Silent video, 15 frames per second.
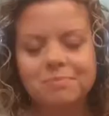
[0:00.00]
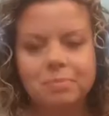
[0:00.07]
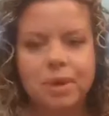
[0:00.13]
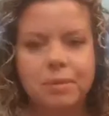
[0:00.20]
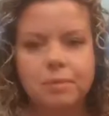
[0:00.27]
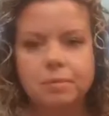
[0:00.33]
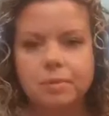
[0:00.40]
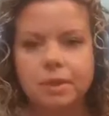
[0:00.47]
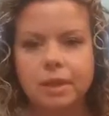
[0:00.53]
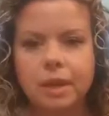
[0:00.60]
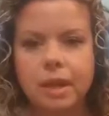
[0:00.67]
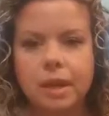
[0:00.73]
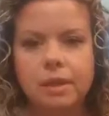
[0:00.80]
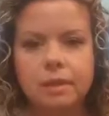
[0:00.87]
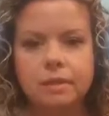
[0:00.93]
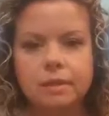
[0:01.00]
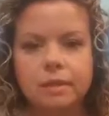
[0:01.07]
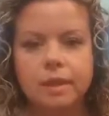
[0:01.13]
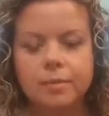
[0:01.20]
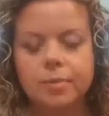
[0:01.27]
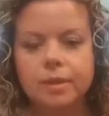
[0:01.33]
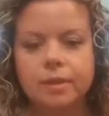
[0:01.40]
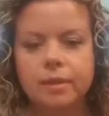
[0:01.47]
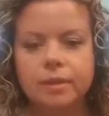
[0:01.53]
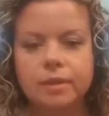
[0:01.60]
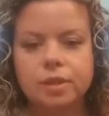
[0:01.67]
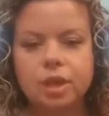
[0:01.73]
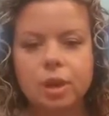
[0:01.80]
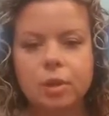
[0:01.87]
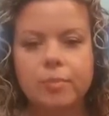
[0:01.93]
Probably not. They put in
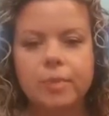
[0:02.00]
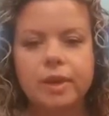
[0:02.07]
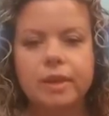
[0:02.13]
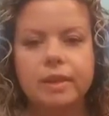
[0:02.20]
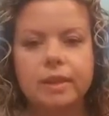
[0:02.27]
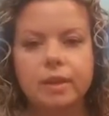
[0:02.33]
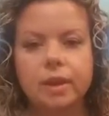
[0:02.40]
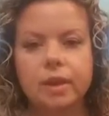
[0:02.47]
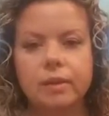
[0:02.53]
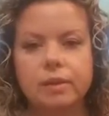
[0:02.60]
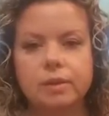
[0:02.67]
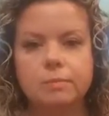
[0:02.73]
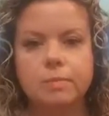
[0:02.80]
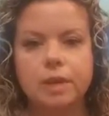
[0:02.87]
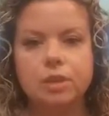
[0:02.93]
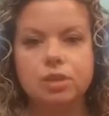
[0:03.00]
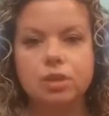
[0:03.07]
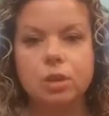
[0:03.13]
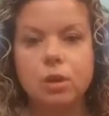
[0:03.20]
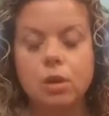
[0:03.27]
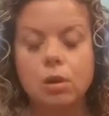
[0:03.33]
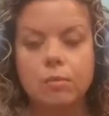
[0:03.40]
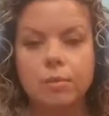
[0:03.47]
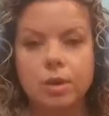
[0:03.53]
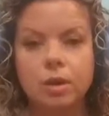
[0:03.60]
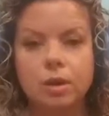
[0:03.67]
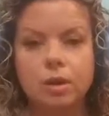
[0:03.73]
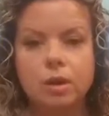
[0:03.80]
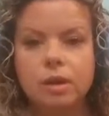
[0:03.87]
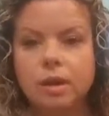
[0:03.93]
the gel, but their hair is much
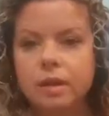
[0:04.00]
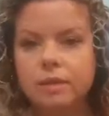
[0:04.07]
calmer.